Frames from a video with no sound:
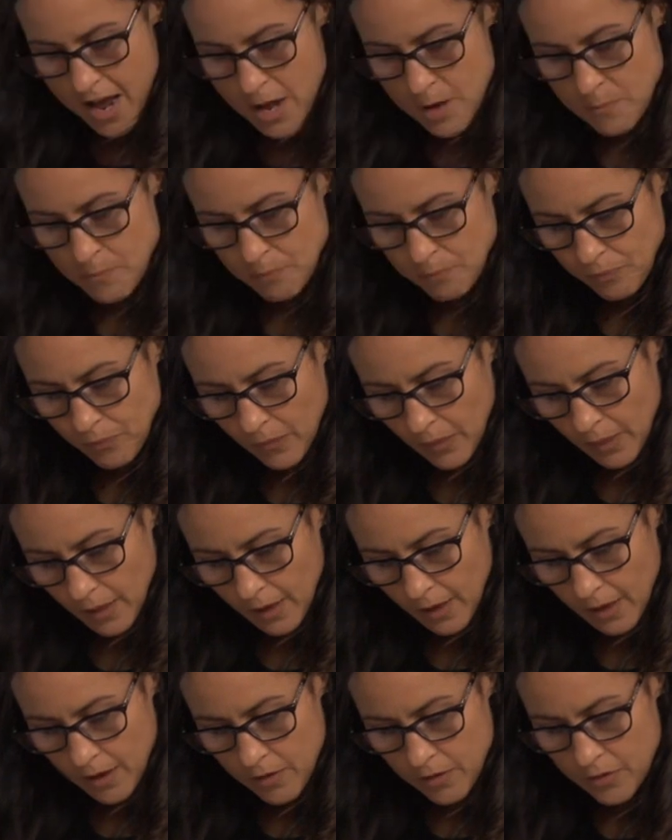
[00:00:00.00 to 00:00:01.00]

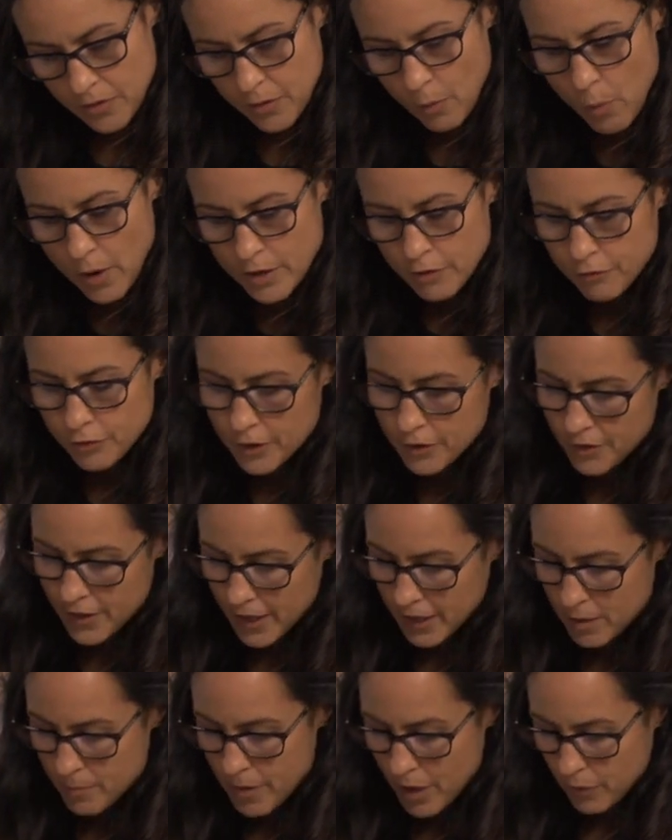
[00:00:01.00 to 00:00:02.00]
The wonderful
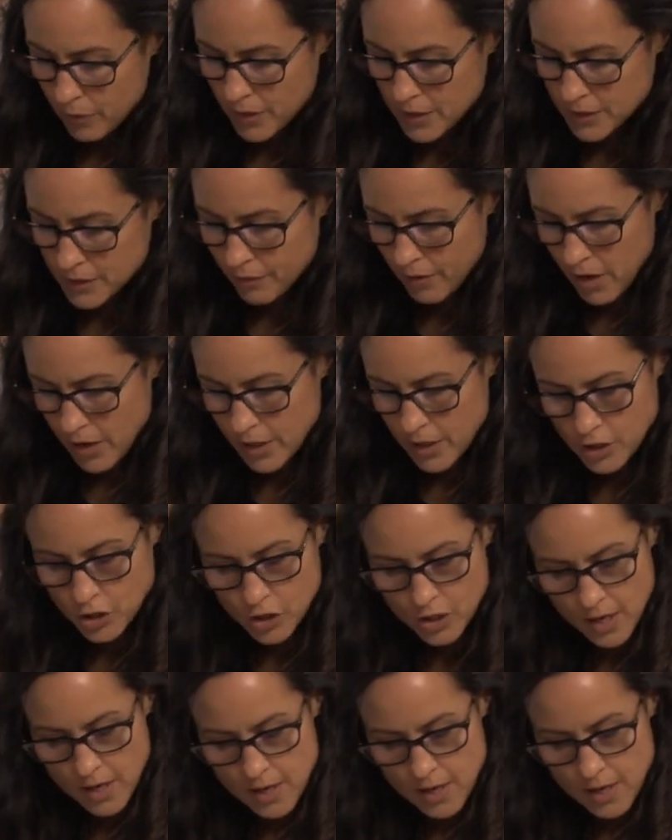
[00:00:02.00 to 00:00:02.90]
thing about this varnish